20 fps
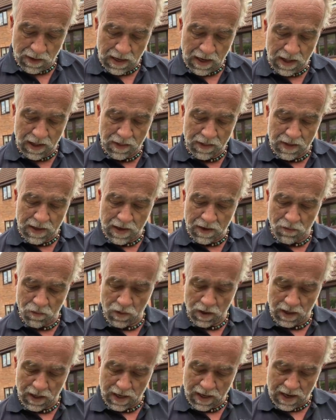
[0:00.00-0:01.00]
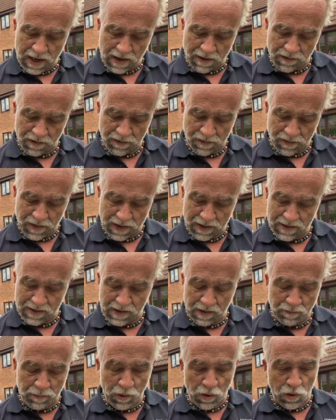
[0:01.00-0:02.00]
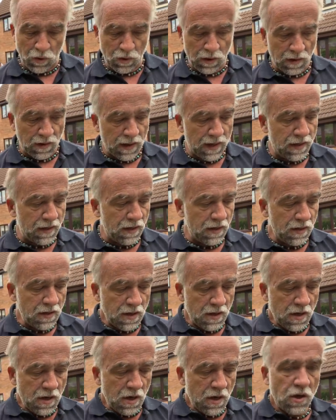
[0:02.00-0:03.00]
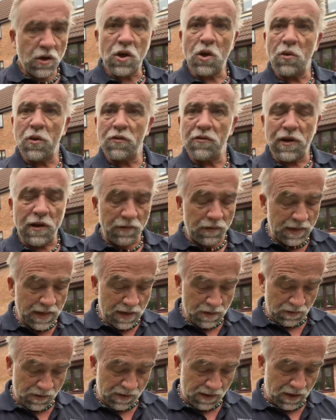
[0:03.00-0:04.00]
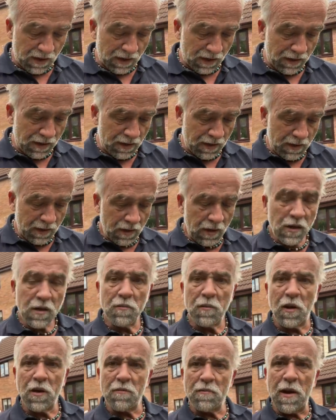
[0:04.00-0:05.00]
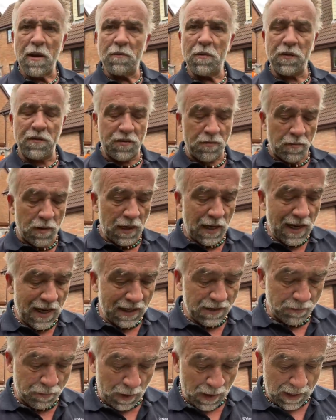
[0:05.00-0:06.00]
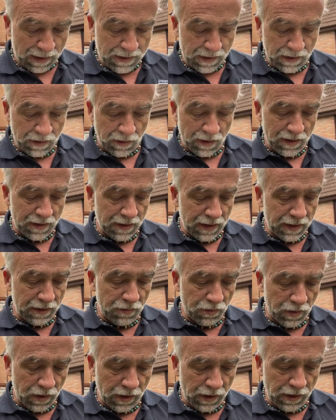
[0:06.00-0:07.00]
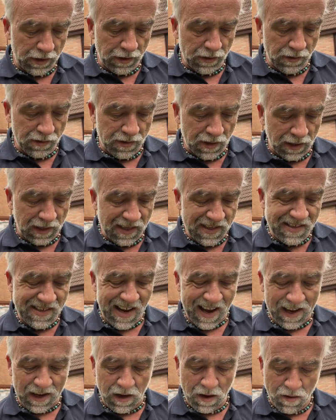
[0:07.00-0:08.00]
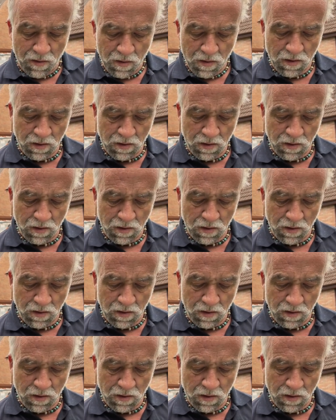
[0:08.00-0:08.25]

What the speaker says: And then we're going to have a fancy border then going around the outside. You might remember from my last patio I did where I used like a deco.